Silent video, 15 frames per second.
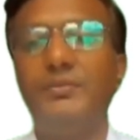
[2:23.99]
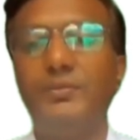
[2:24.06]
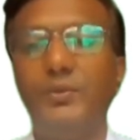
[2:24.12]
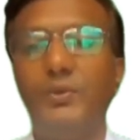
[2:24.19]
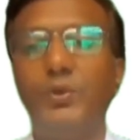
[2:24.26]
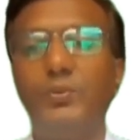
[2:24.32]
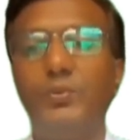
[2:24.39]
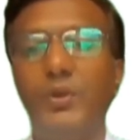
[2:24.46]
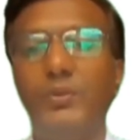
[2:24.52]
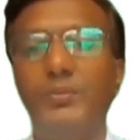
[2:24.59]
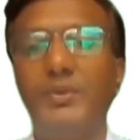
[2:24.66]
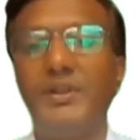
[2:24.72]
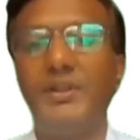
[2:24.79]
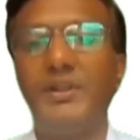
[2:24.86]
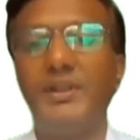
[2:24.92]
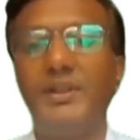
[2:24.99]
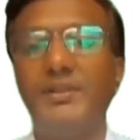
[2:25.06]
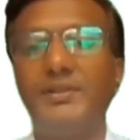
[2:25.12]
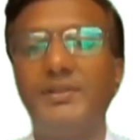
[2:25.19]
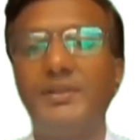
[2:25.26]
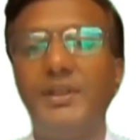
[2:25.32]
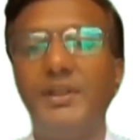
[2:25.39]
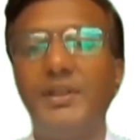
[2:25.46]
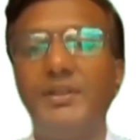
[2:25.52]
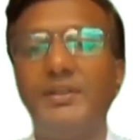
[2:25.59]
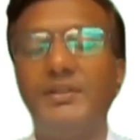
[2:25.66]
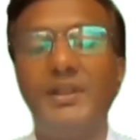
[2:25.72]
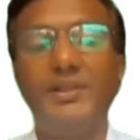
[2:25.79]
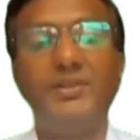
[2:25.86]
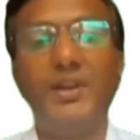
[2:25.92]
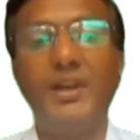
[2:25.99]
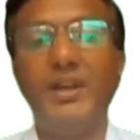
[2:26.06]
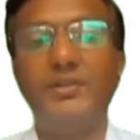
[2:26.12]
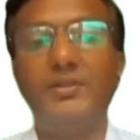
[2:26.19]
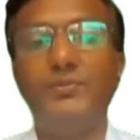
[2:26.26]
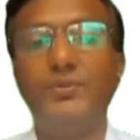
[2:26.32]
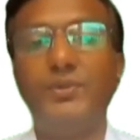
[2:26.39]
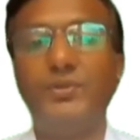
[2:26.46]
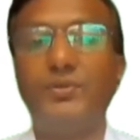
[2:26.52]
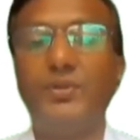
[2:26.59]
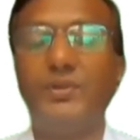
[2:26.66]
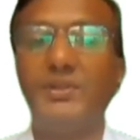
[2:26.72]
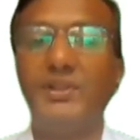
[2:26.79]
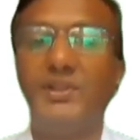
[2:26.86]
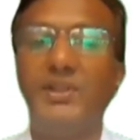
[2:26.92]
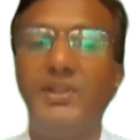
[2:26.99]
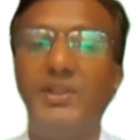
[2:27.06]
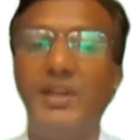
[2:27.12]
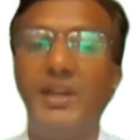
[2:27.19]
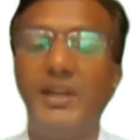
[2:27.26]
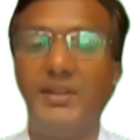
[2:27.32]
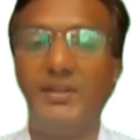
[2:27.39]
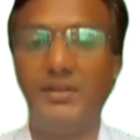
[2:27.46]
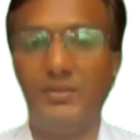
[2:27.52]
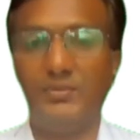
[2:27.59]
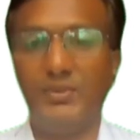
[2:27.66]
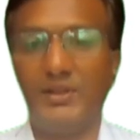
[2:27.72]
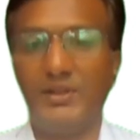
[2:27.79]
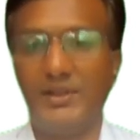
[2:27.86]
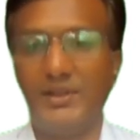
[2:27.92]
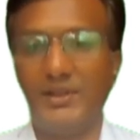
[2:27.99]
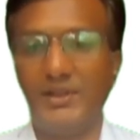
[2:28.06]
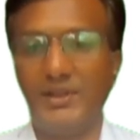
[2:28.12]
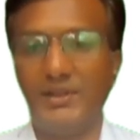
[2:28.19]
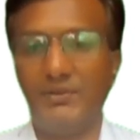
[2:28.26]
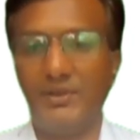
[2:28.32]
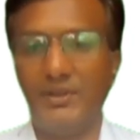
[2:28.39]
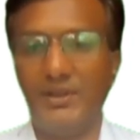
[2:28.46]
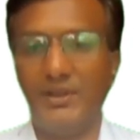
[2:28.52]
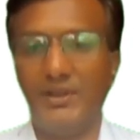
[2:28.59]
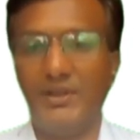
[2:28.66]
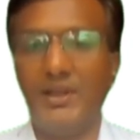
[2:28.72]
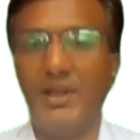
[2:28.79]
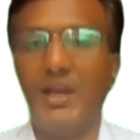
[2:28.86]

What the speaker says: fluid properties such as viscosity and thermal conductivity,